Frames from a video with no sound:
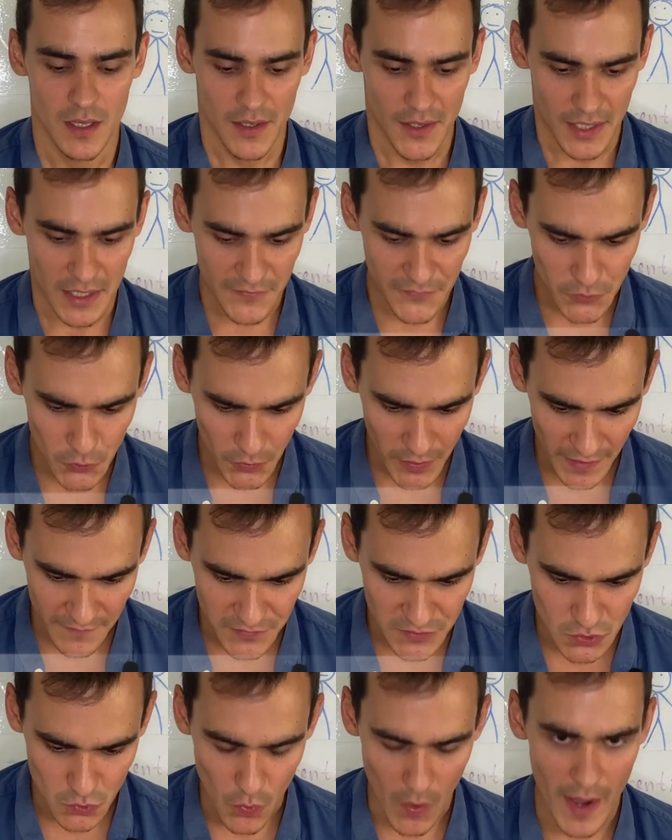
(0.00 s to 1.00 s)
If you
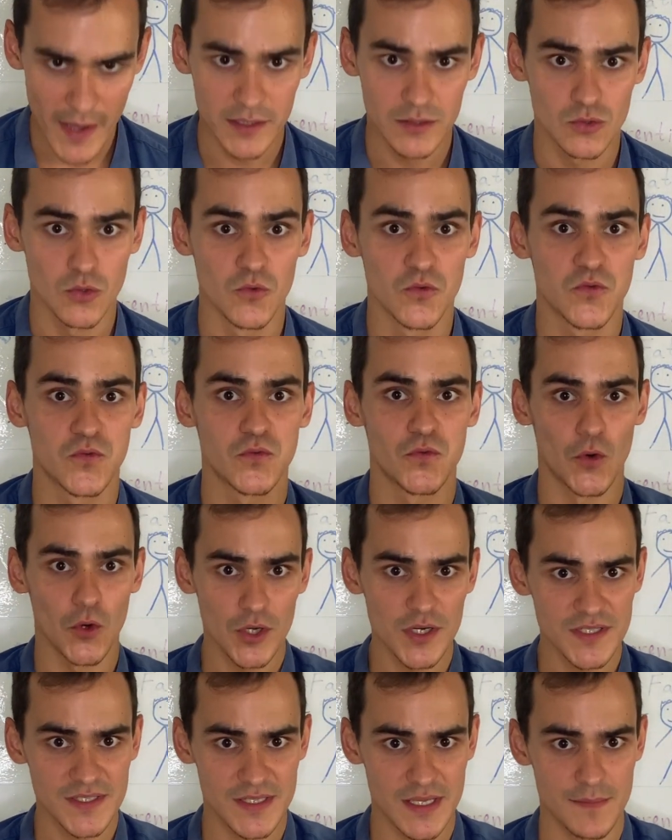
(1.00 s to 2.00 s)
have tried to
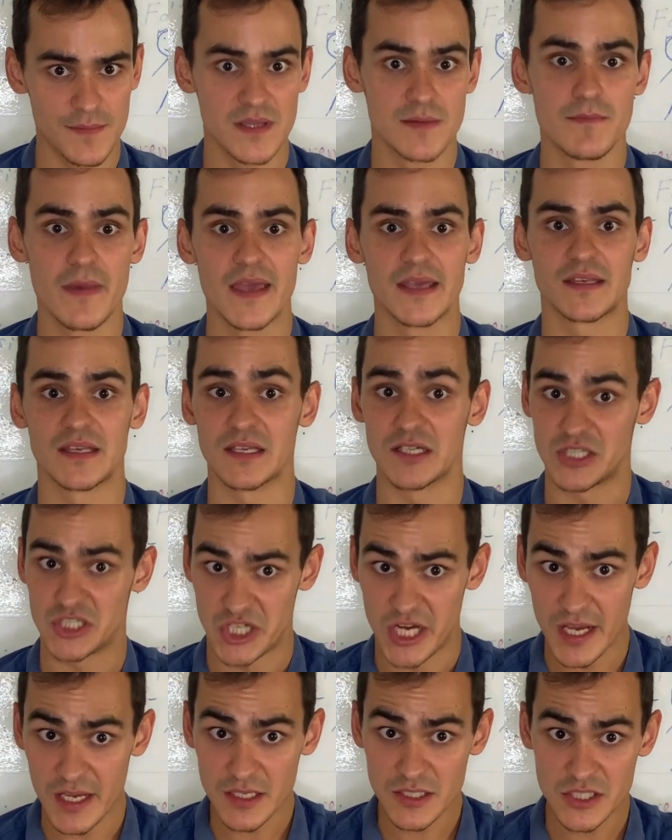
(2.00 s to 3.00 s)
force them in making
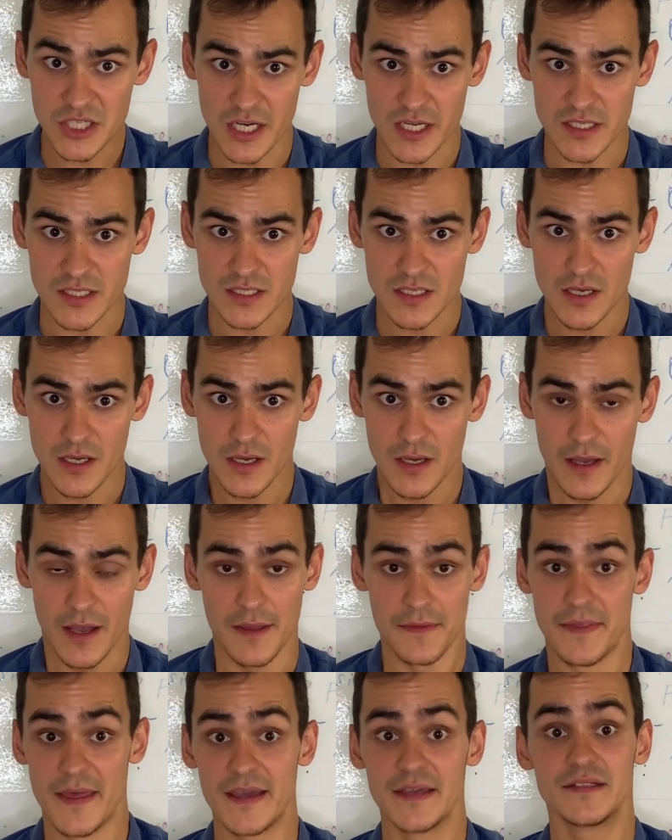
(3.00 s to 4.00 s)
changes
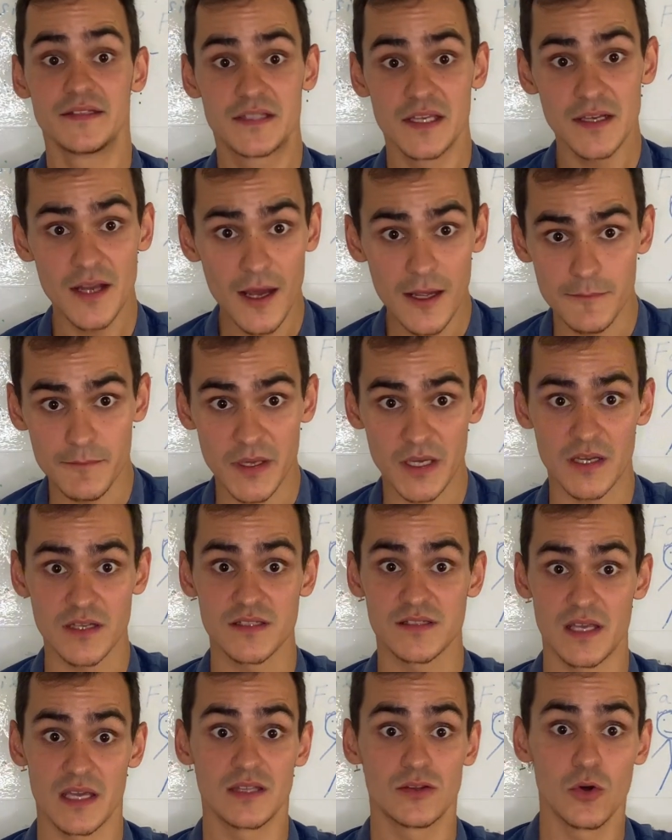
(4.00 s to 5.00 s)
and they didn't
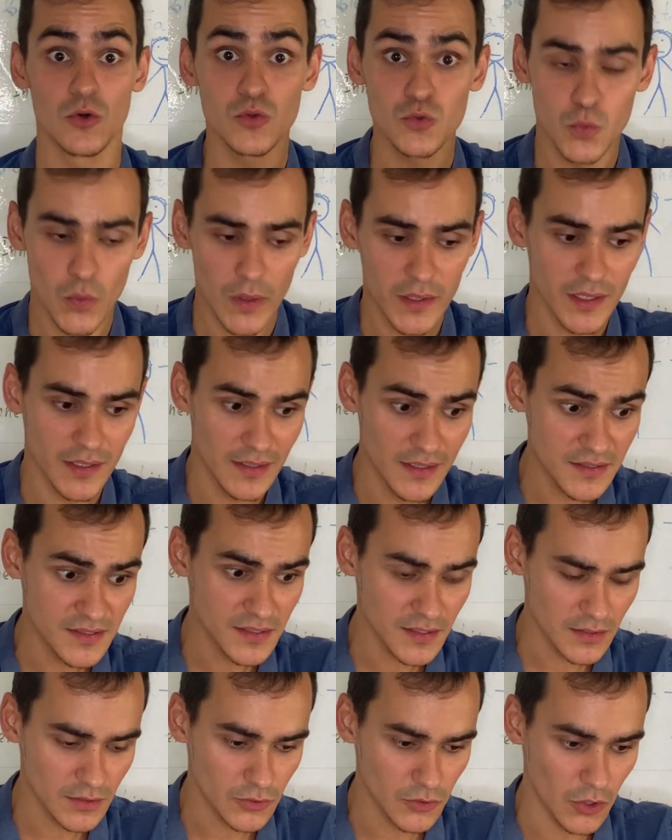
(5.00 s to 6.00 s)
because they don't want to
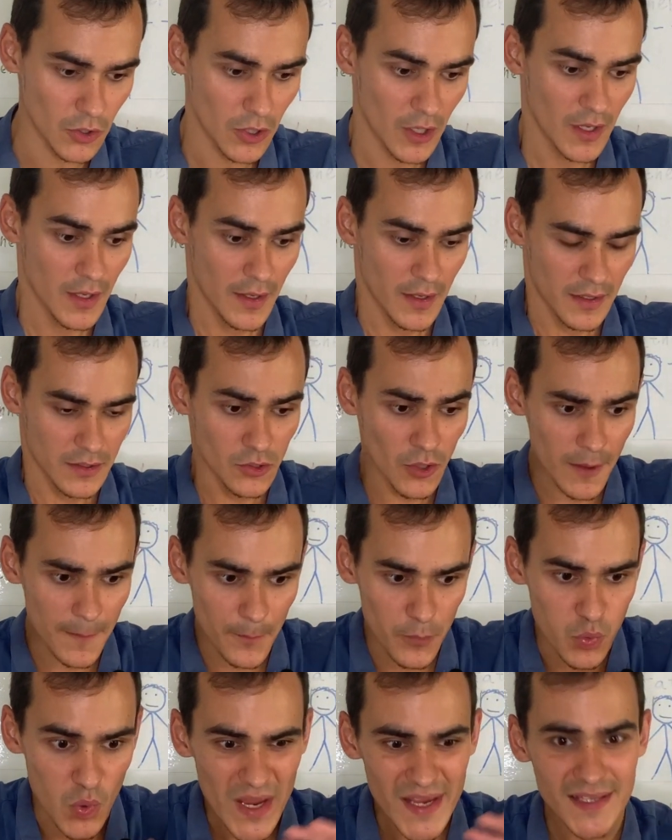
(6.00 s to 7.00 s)
listen to you, you're
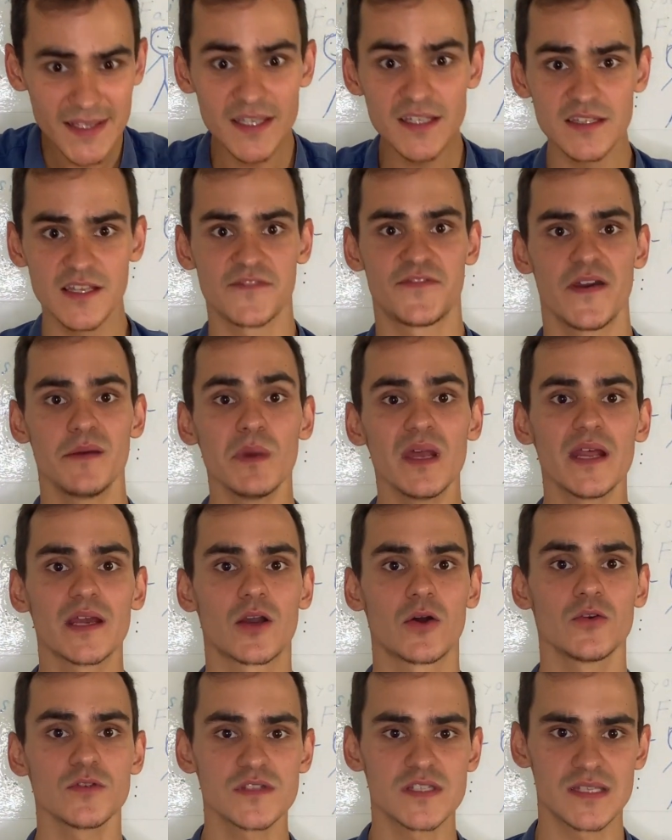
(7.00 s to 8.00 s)
breaking the family
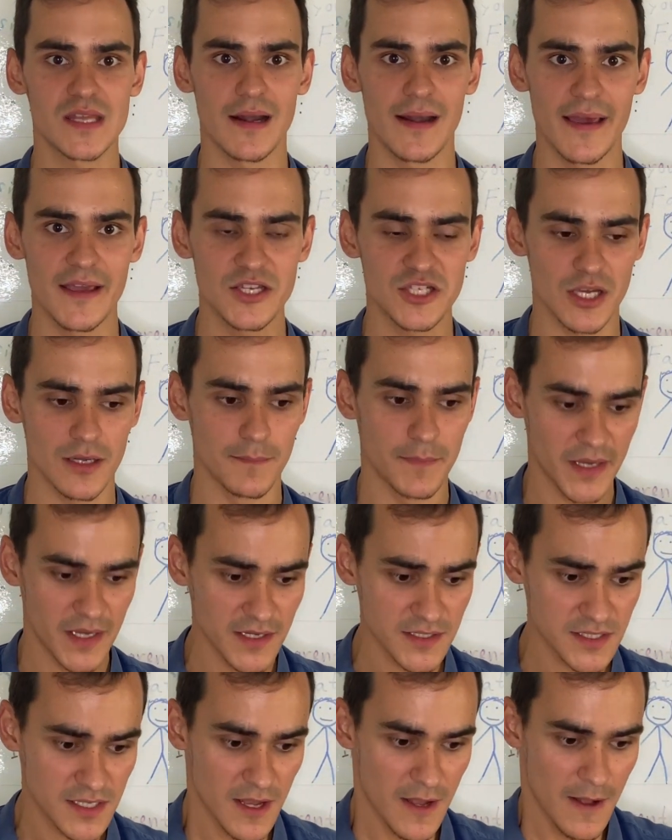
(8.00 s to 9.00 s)
constellation, because